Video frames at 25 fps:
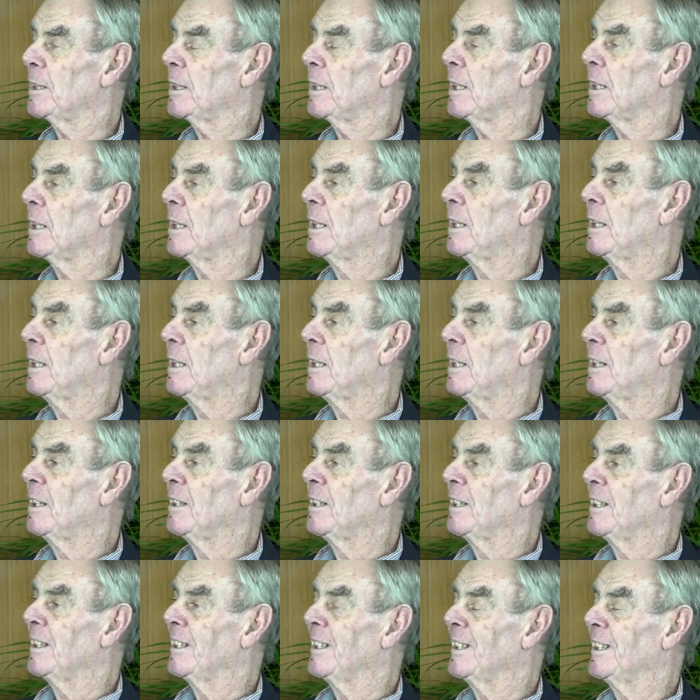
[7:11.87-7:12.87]
the,
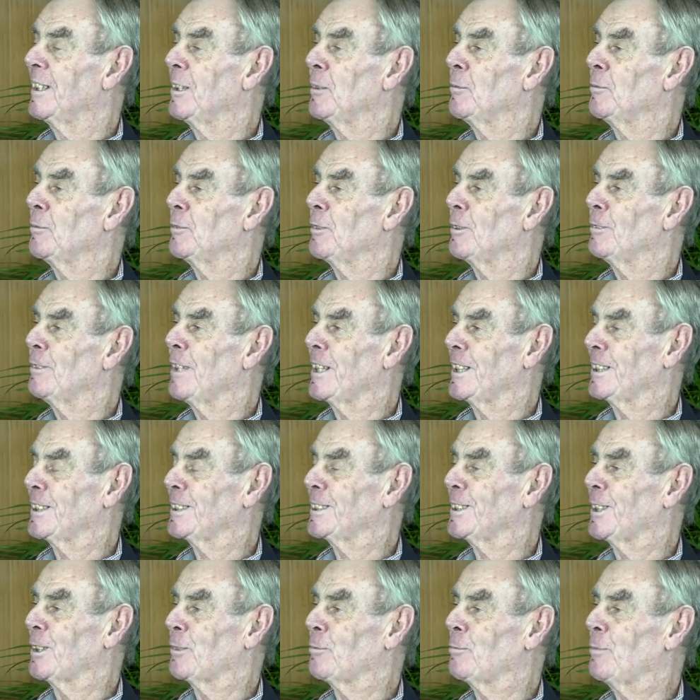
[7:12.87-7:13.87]
um, the rudder oh,
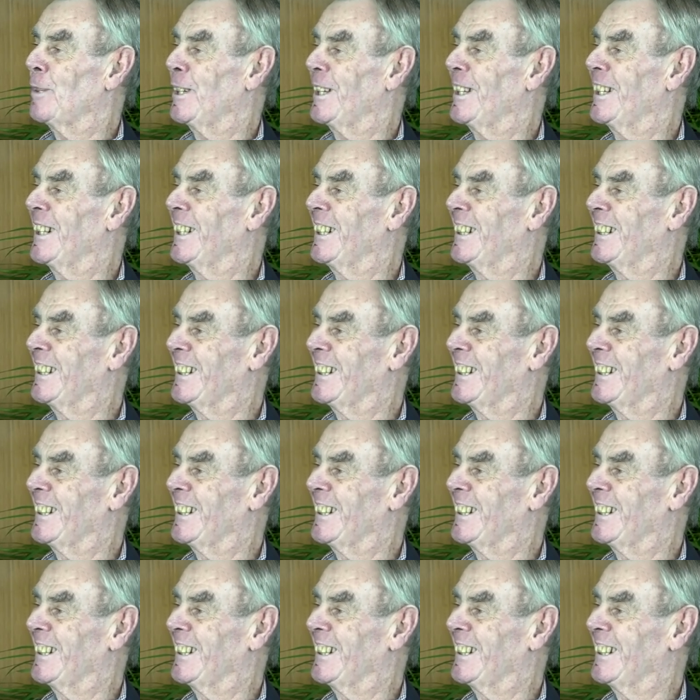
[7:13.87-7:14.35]
stock bigger.